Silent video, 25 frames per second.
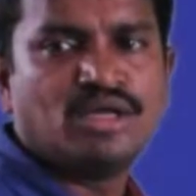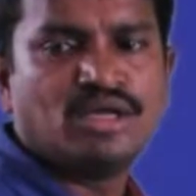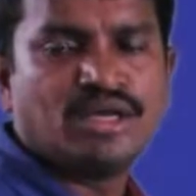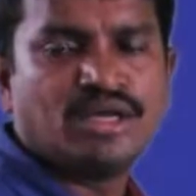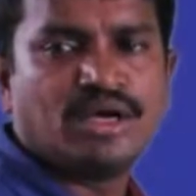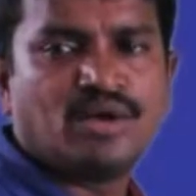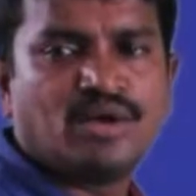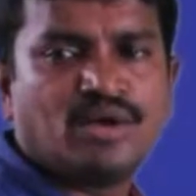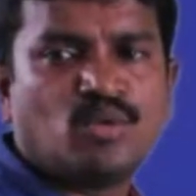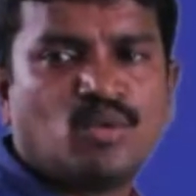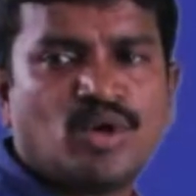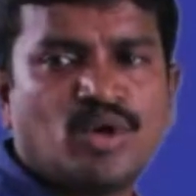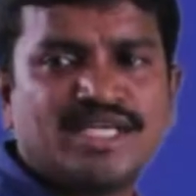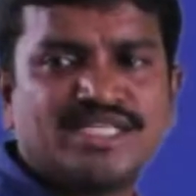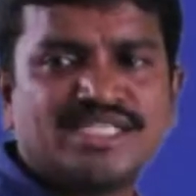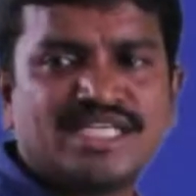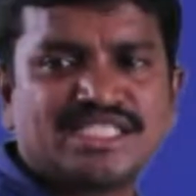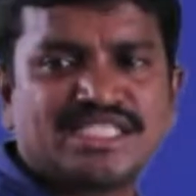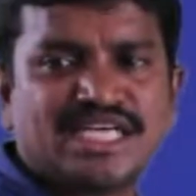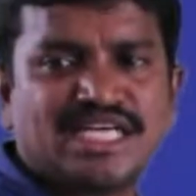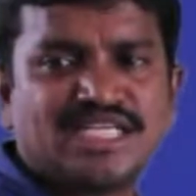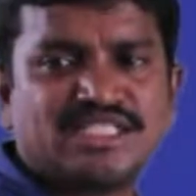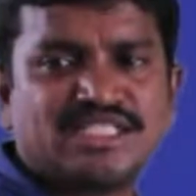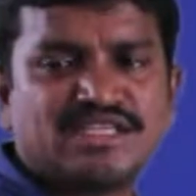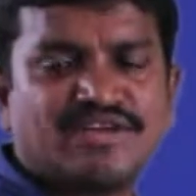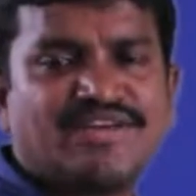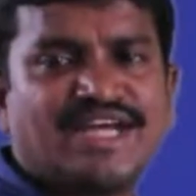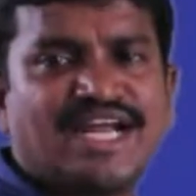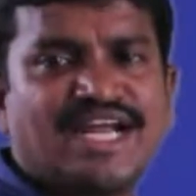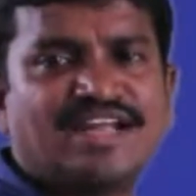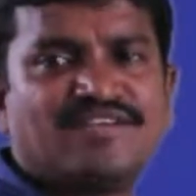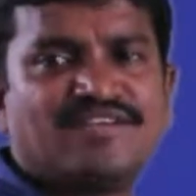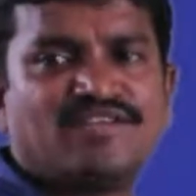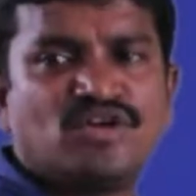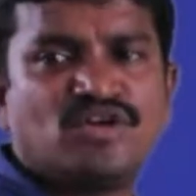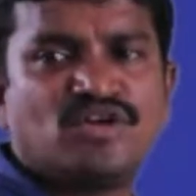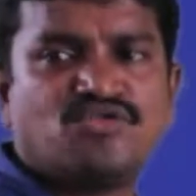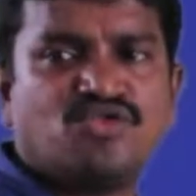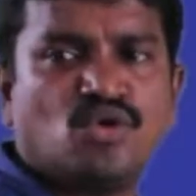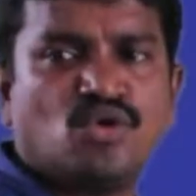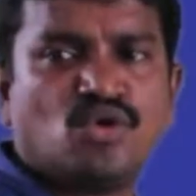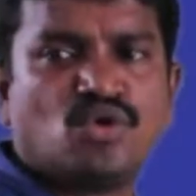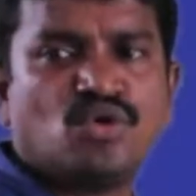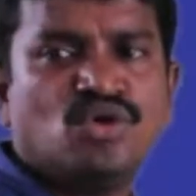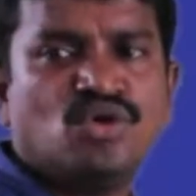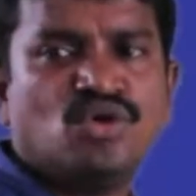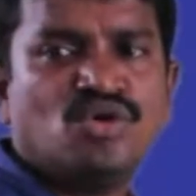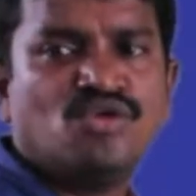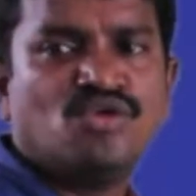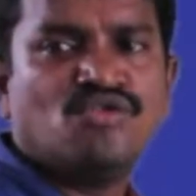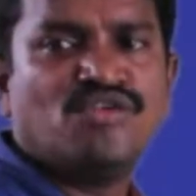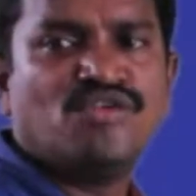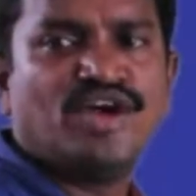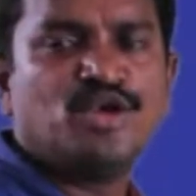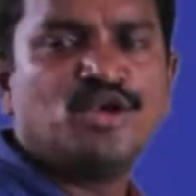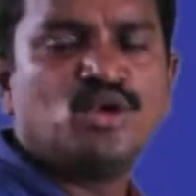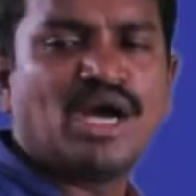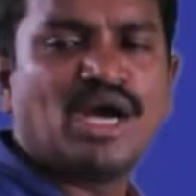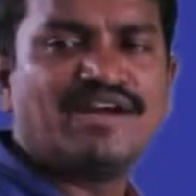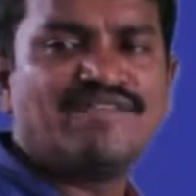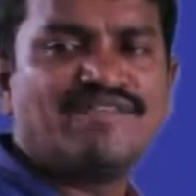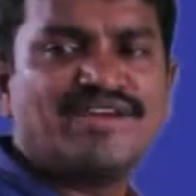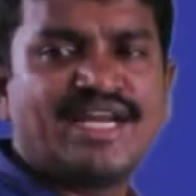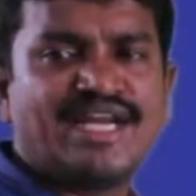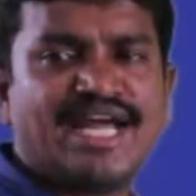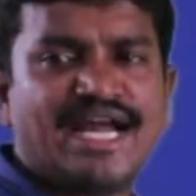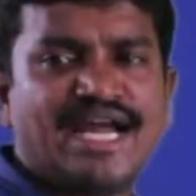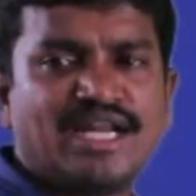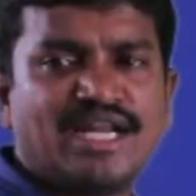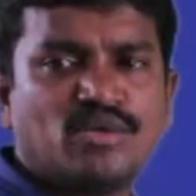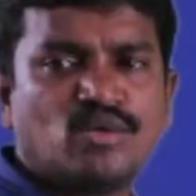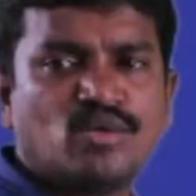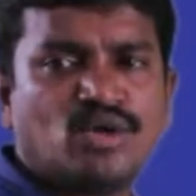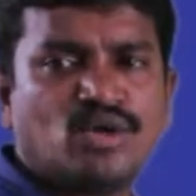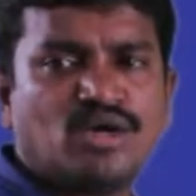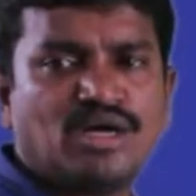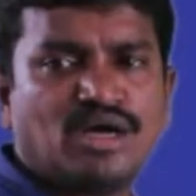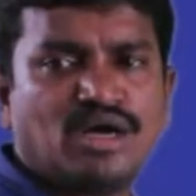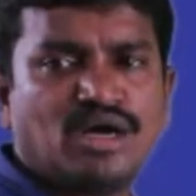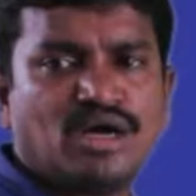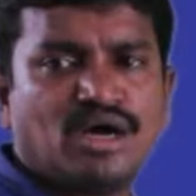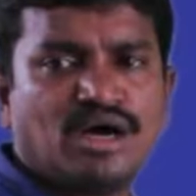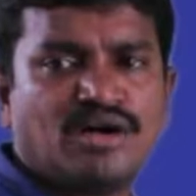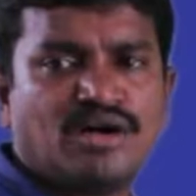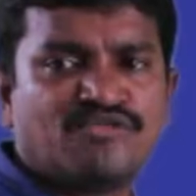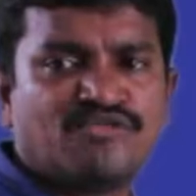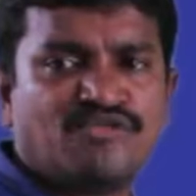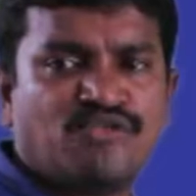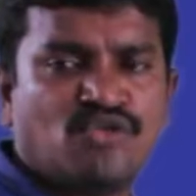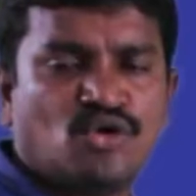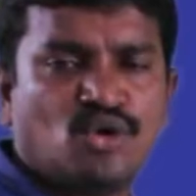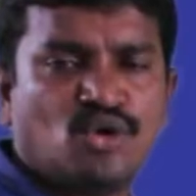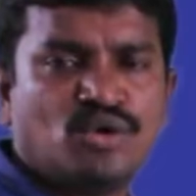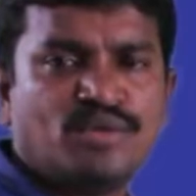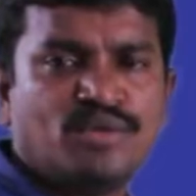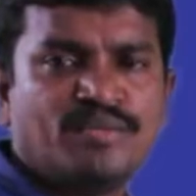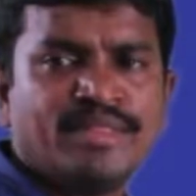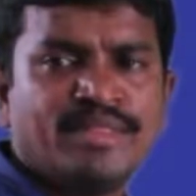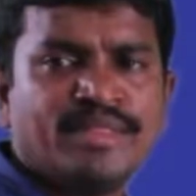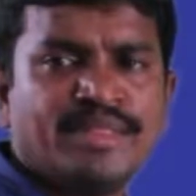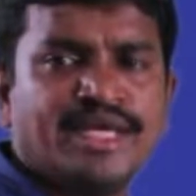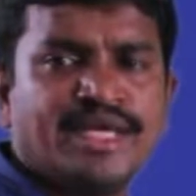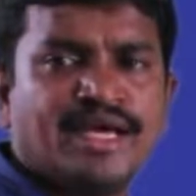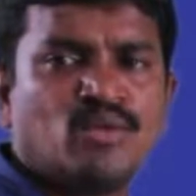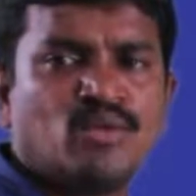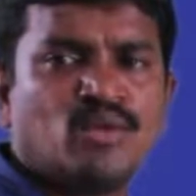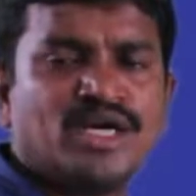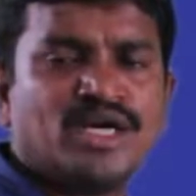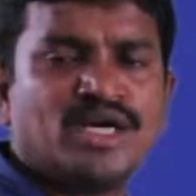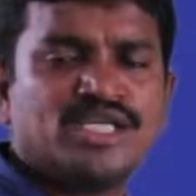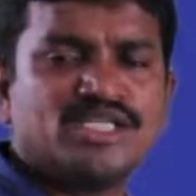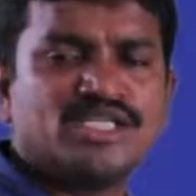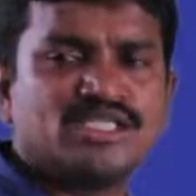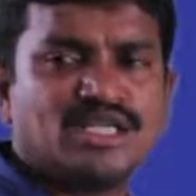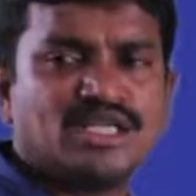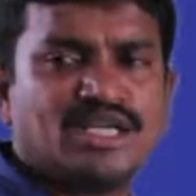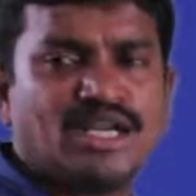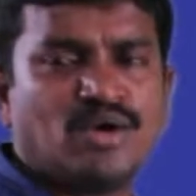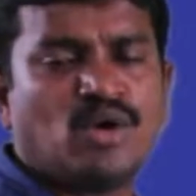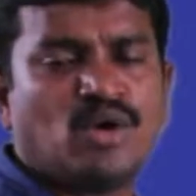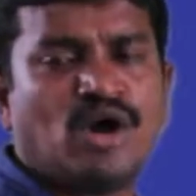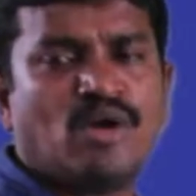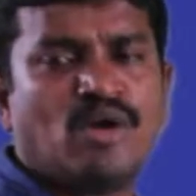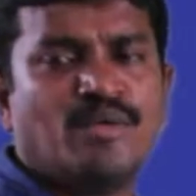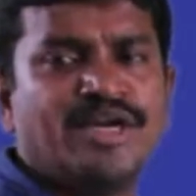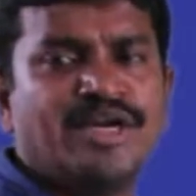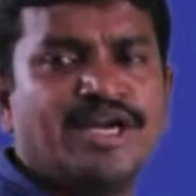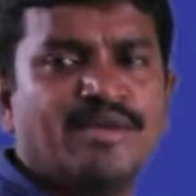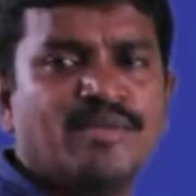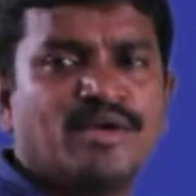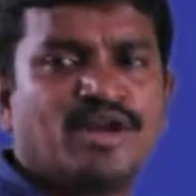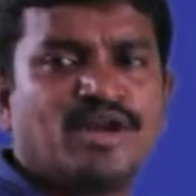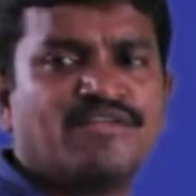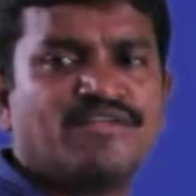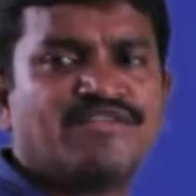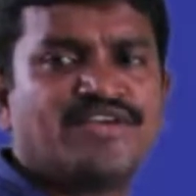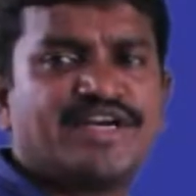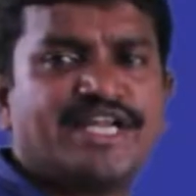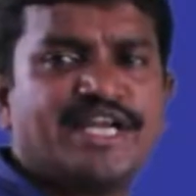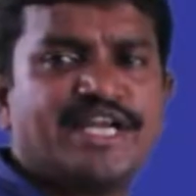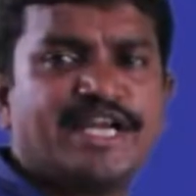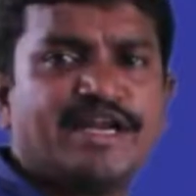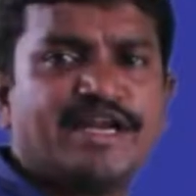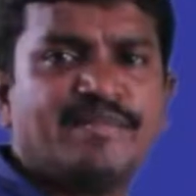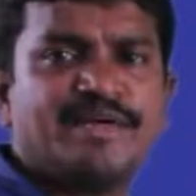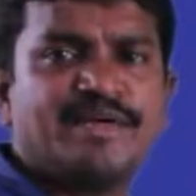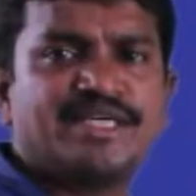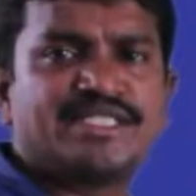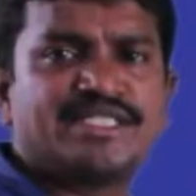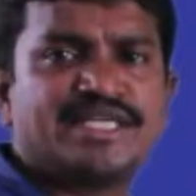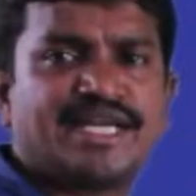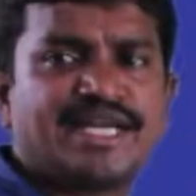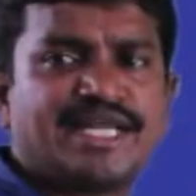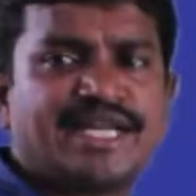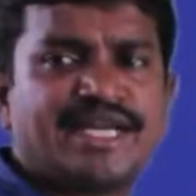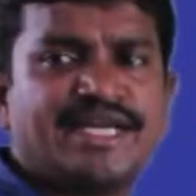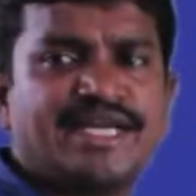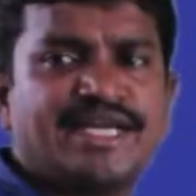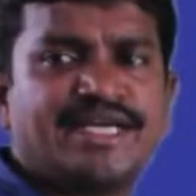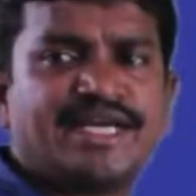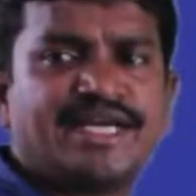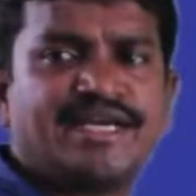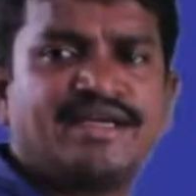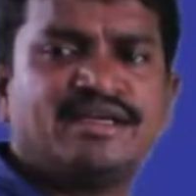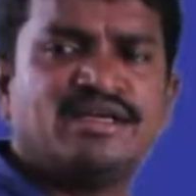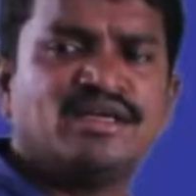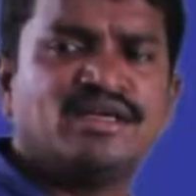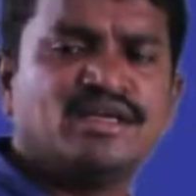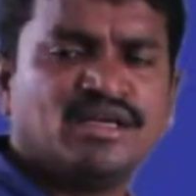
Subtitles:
Now what is the size of data word? 4. When you have a data word of 4, then what is, how many number of redundant bits are created?